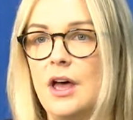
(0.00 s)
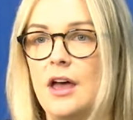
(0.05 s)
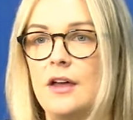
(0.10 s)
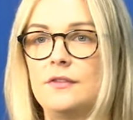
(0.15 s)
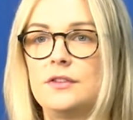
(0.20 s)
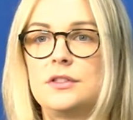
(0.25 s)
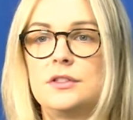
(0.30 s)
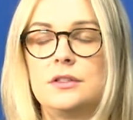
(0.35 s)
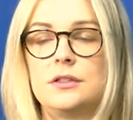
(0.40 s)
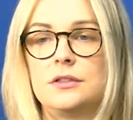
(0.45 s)

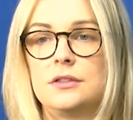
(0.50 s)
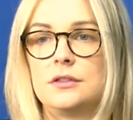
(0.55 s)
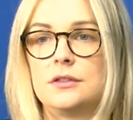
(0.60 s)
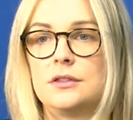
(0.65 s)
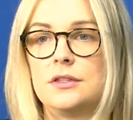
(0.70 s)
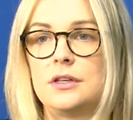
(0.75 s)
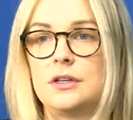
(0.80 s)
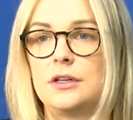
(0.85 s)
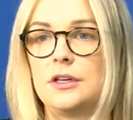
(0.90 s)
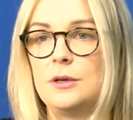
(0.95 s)
lives, the,
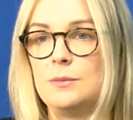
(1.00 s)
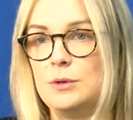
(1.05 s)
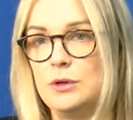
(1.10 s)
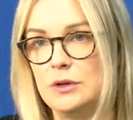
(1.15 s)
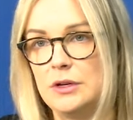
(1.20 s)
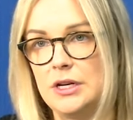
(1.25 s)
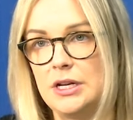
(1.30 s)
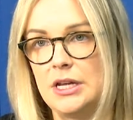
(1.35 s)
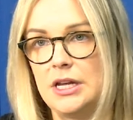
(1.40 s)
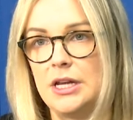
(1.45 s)
the
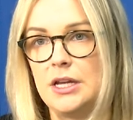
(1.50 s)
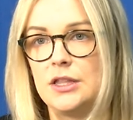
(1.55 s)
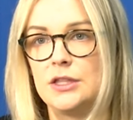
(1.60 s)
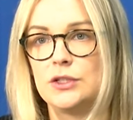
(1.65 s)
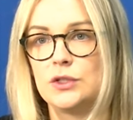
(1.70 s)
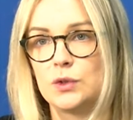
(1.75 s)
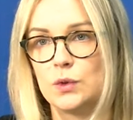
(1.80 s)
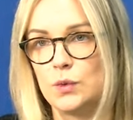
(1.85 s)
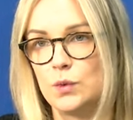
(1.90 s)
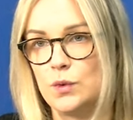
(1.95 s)
community,
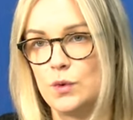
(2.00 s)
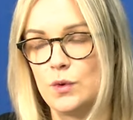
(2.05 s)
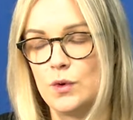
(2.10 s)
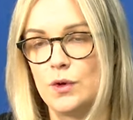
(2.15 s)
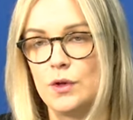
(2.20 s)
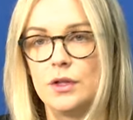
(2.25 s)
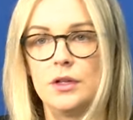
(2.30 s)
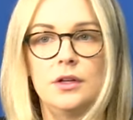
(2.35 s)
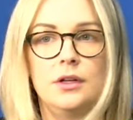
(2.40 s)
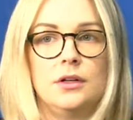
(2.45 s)
the
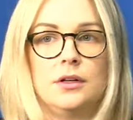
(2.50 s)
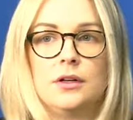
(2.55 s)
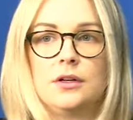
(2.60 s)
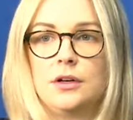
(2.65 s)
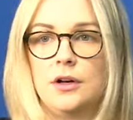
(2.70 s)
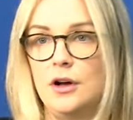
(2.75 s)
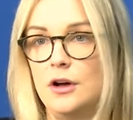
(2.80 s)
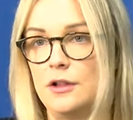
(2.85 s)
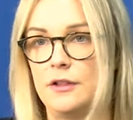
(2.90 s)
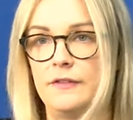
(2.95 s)
school,
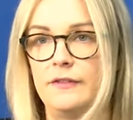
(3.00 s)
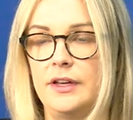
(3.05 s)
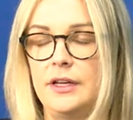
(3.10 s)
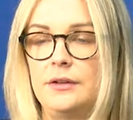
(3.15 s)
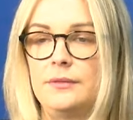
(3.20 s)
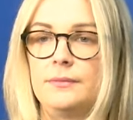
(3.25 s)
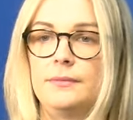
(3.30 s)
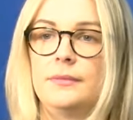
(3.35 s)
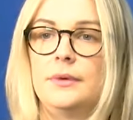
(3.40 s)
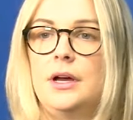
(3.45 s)
all of
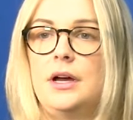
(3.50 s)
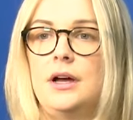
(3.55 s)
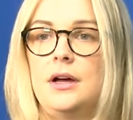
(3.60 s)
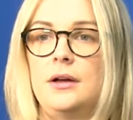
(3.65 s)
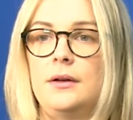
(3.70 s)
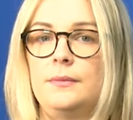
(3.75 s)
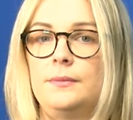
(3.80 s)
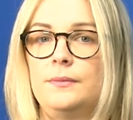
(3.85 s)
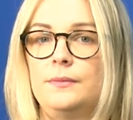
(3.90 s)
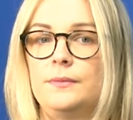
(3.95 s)
it.
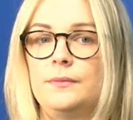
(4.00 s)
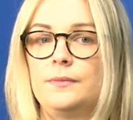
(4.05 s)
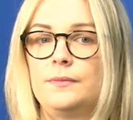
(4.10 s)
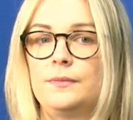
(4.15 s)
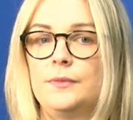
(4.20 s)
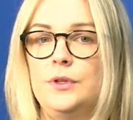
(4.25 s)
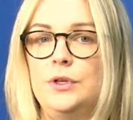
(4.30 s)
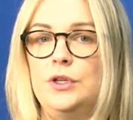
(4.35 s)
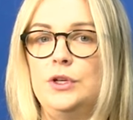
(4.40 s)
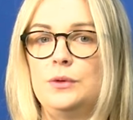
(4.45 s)
Um,
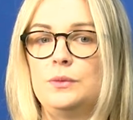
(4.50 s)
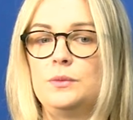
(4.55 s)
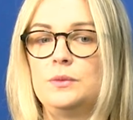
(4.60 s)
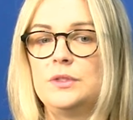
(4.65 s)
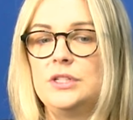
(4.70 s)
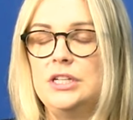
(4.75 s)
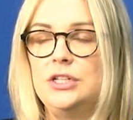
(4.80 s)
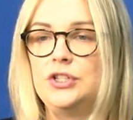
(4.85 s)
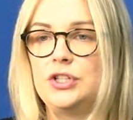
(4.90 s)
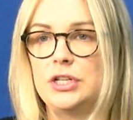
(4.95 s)
you know,
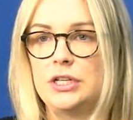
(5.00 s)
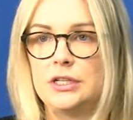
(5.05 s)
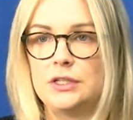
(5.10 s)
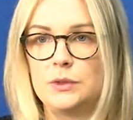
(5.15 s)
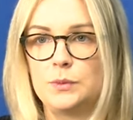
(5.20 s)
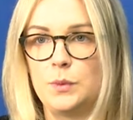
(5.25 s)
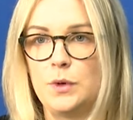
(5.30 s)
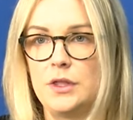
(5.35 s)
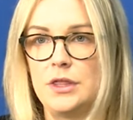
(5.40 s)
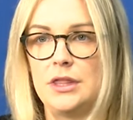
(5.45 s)
teaching
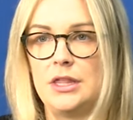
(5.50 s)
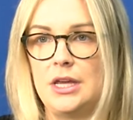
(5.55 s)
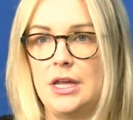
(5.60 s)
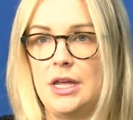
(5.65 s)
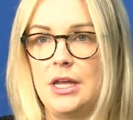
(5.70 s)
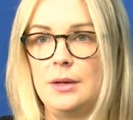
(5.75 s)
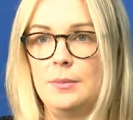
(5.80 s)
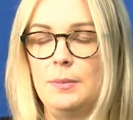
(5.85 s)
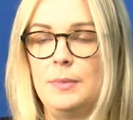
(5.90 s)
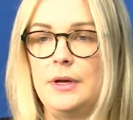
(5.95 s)
is one
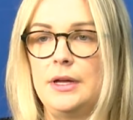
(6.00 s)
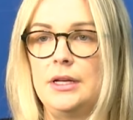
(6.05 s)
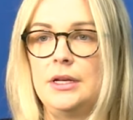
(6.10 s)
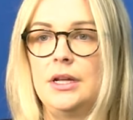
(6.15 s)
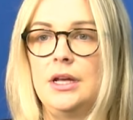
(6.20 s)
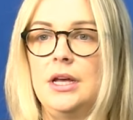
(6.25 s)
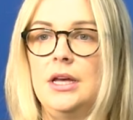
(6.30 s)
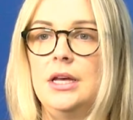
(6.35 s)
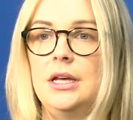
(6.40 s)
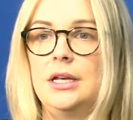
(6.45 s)
thing, but
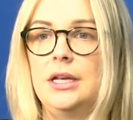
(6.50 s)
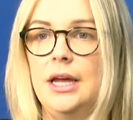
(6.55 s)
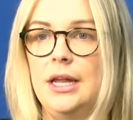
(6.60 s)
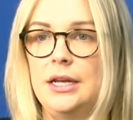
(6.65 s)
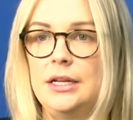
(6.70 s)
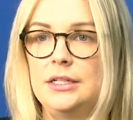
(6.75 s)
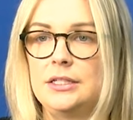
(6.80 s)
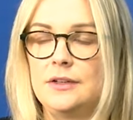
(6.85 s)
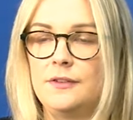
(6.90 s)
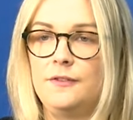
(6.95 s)

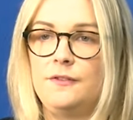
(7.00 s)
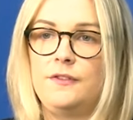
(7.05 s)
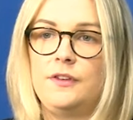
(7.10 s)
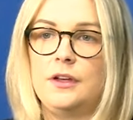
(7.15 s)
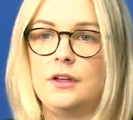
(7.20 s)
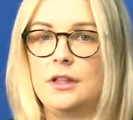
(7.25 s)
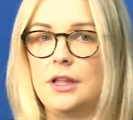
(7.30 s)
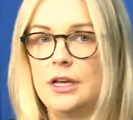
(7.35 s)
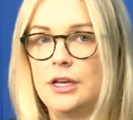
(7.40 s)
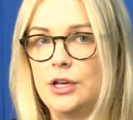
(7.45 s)
getting to
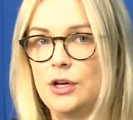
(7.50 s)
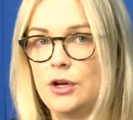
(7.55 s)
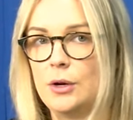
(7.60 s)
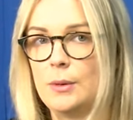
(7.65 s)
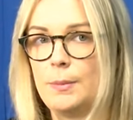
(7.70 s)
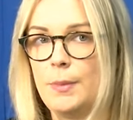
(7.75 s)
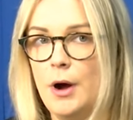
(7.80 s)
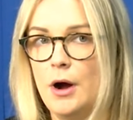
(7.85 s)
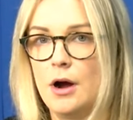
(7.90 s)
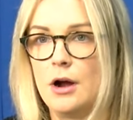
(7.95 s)
feel like
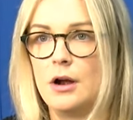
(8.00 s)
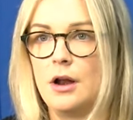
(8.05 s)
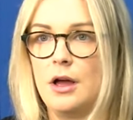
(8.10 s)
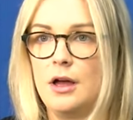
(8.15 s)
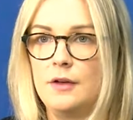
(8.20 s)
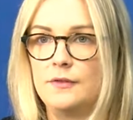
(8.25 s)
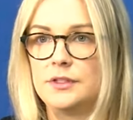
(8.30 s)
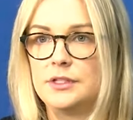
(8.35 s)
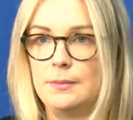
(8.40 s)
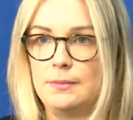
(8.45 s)
you're a part
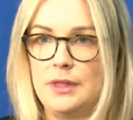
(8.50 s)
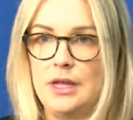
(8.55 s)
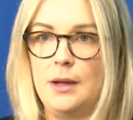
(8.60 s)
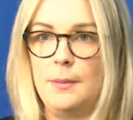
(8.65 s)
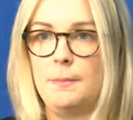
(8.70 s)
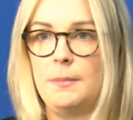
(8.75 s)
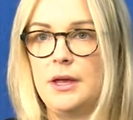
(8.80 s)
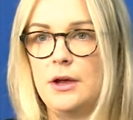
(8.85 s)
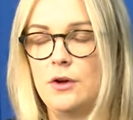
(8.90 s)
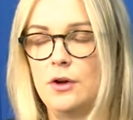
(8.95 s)
of
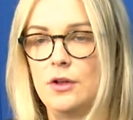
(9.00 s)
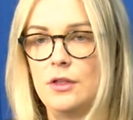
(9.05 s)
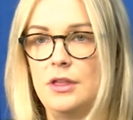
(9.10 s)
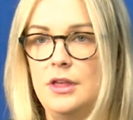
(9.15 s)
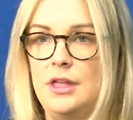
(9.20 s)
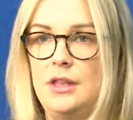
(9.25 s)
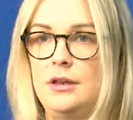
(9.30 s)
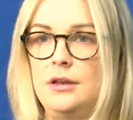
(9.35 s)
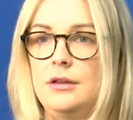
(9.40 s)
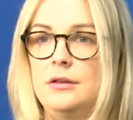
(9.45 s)
something bigger
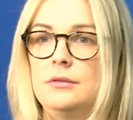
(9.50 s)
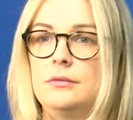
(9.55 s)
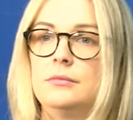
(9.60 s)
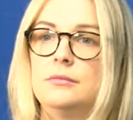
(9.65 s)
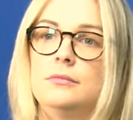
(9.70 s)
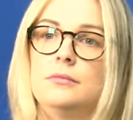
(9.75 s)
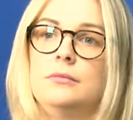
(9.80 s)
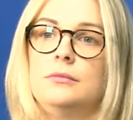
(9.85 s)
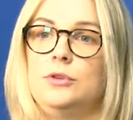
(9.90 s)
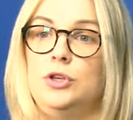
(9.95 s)
than
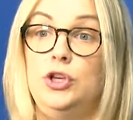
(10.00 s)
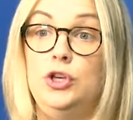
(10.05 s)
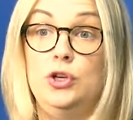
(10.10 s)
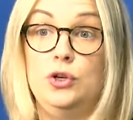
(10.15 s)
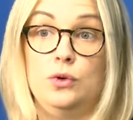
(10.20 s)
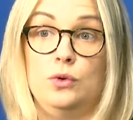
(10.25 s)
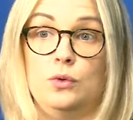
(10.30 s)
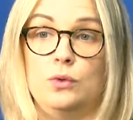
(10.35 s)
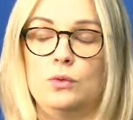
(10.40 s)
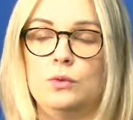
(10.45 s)

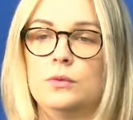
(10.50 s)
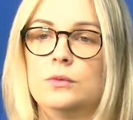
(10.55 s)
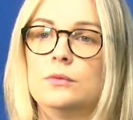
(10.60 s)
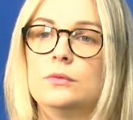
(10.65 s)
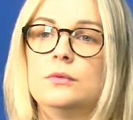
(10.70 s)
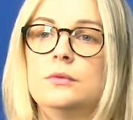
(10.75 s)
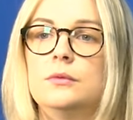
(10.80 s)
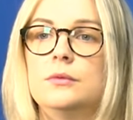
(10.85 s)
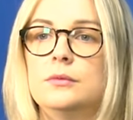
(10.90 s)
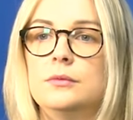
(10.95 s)
you
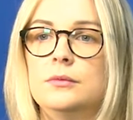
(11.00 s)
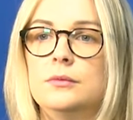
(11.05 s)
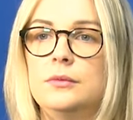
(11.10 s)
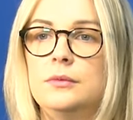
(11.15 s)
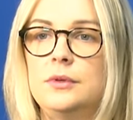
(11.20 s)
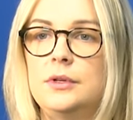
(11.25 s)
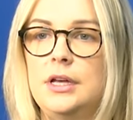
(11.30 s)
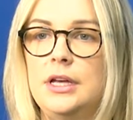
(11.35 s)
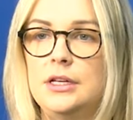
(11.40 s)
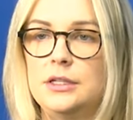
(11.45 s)

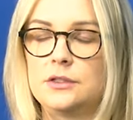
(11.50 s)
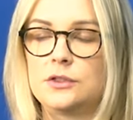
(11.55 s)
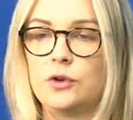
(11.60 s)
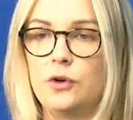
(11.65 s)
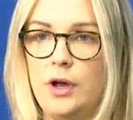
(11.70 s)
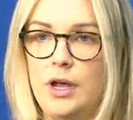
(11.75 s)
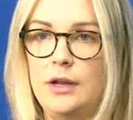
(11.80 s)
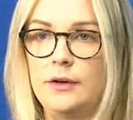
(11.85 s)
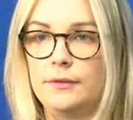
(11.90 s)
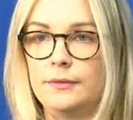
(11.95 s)
is
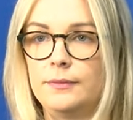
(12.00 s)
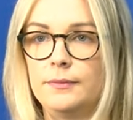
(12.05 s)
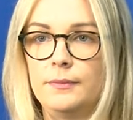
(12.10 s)
great.